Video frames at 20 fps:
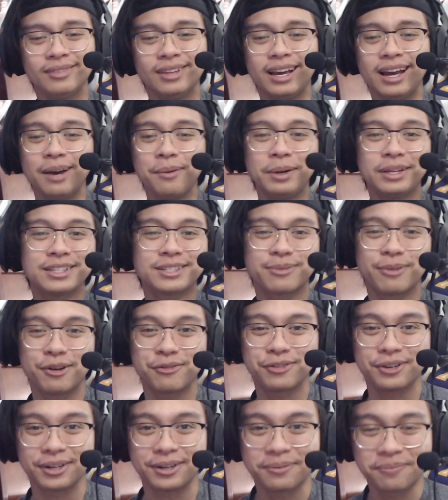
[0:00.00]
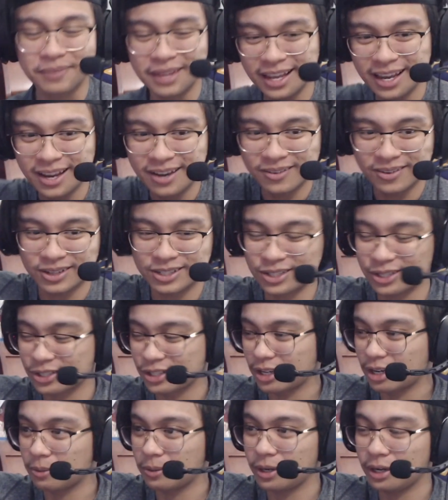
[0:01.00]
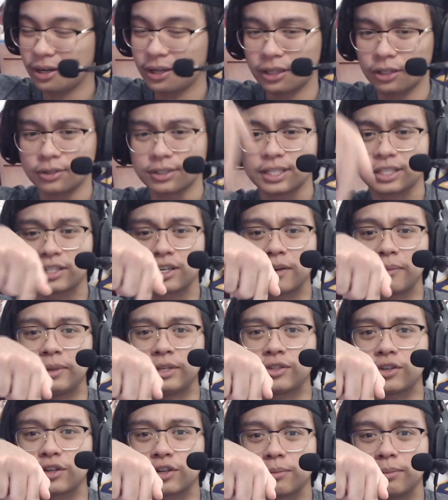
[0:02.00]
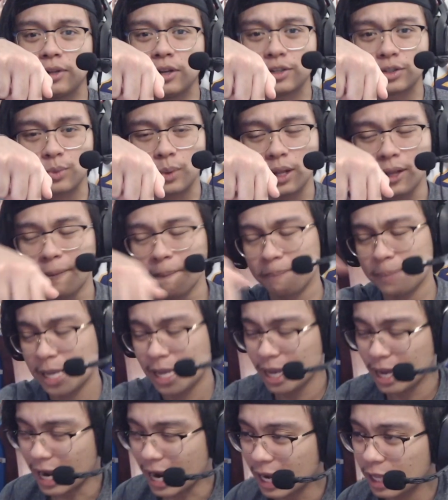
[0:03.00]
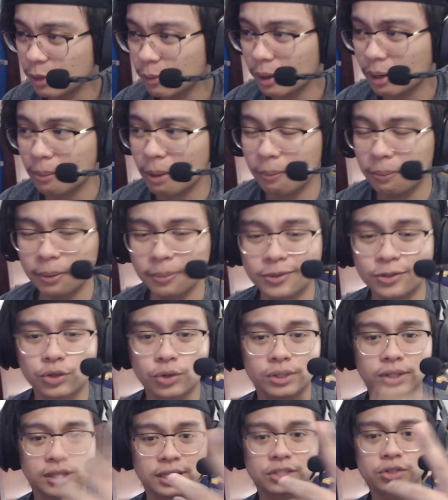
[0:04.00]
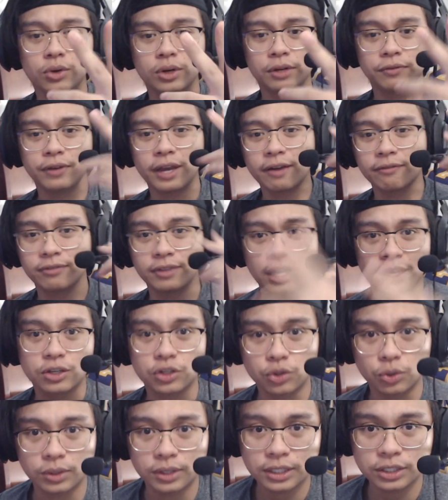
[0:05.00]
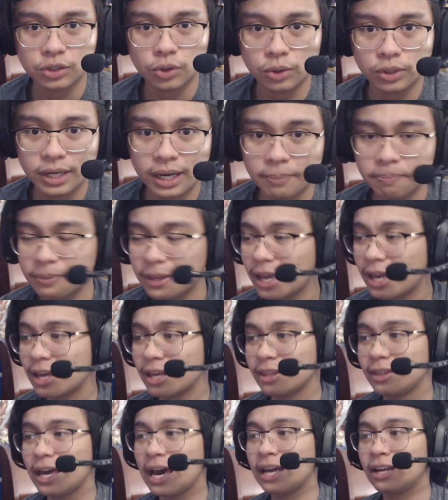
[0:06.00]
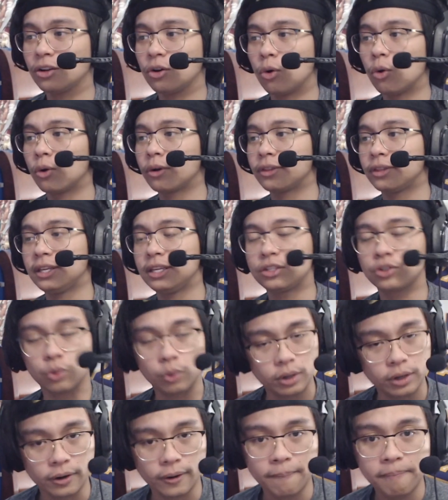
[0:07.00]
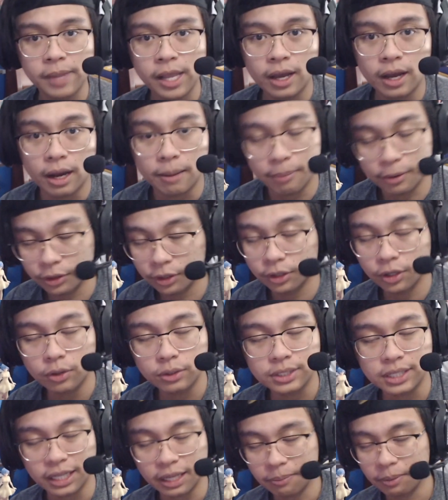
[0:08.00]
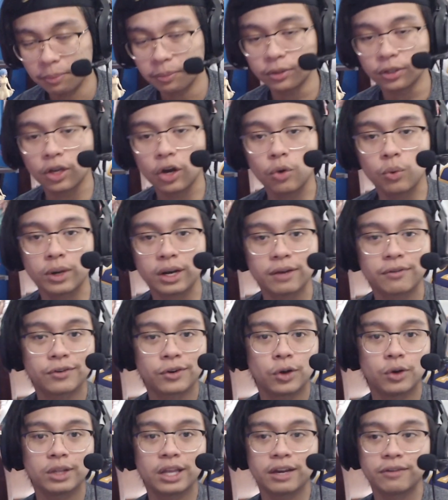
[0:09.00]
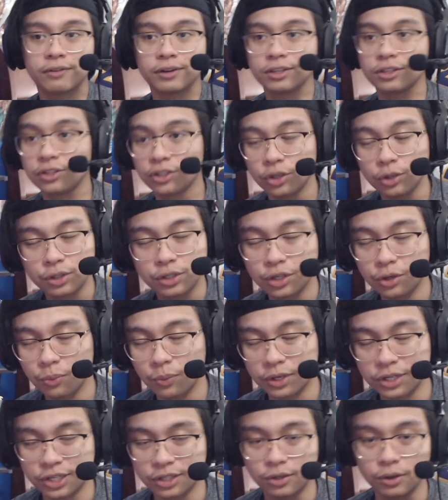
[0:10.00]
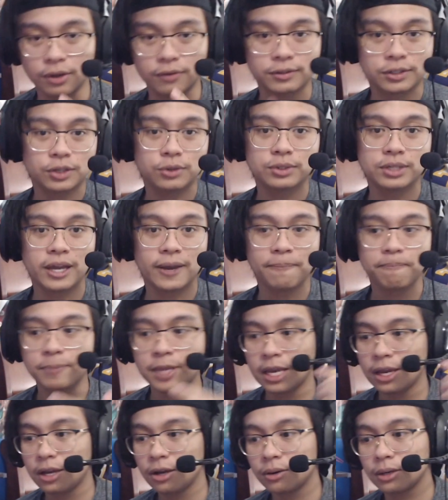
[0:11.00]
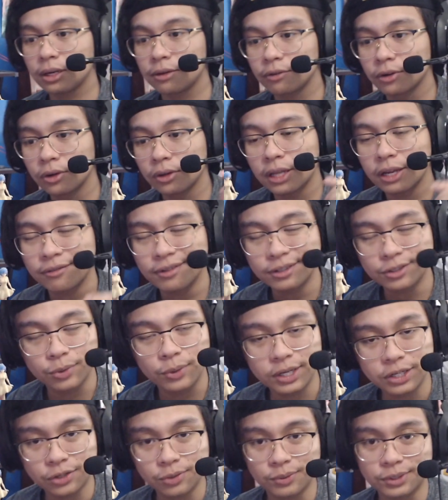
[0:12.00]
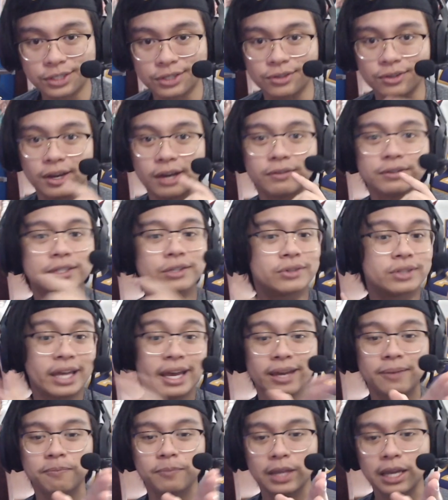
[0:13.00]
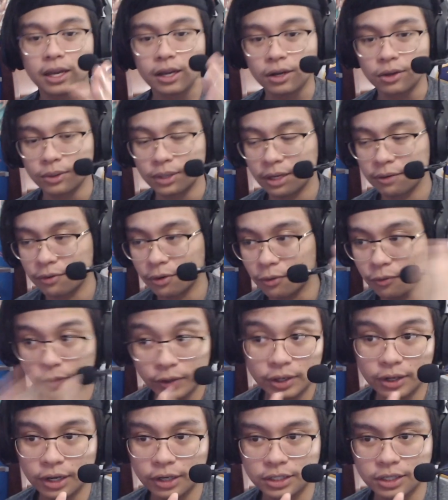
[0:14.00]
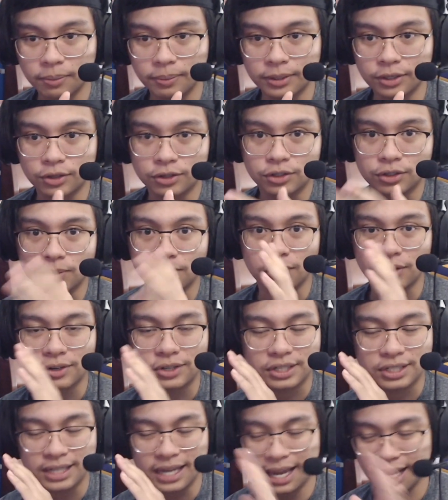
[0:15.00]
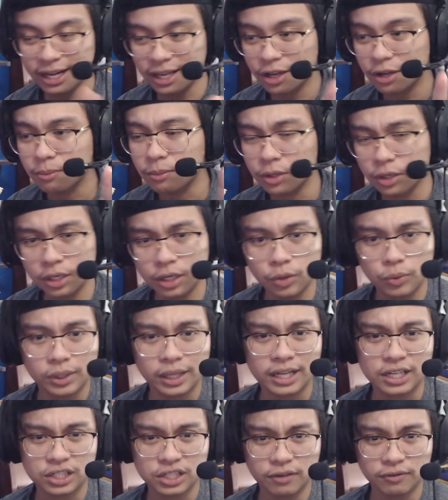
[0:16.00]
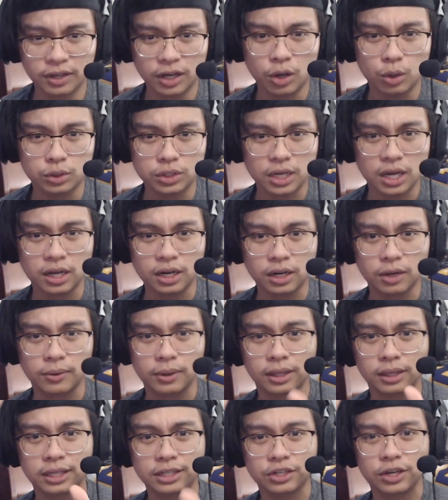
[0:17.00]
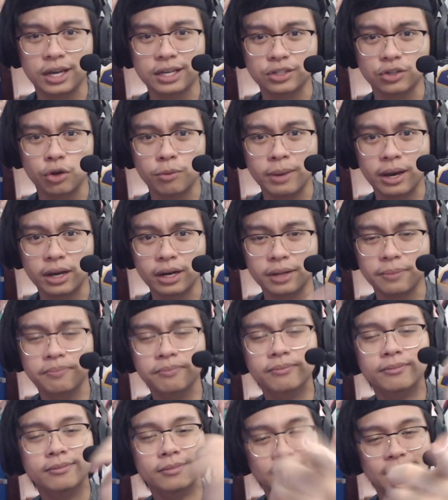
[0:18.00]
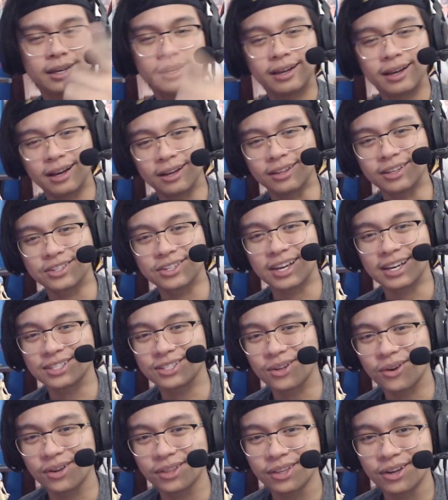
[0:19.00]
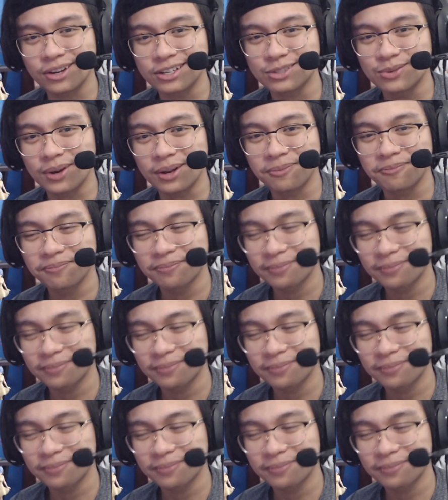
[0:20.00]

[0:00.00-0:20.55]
I'm out this motherfucker. My social gonna be here. Those links are gonna be description below as well. I highly recommend people join Discord if you have not joined Discord yet. That or the Twitter. Both of those, I let people know whenever I go live on YouTube, which I do every Tuesday. Whenever I go live on Twitch, which I do every single day. Whenever a video goes up on YouTube, or just any community-related stuff that goes on, and I want to let you guys know about it, I'll let you guys know on there as well.